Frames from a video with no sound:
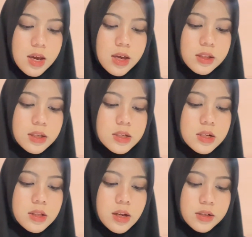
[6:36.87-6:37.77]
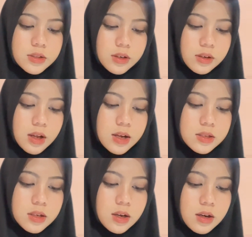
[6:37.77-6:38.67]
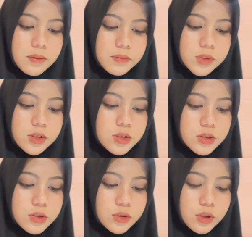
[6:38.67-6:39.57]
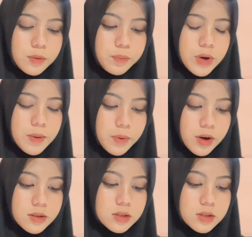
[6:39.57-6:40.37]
In teaching large class, teachers should prepare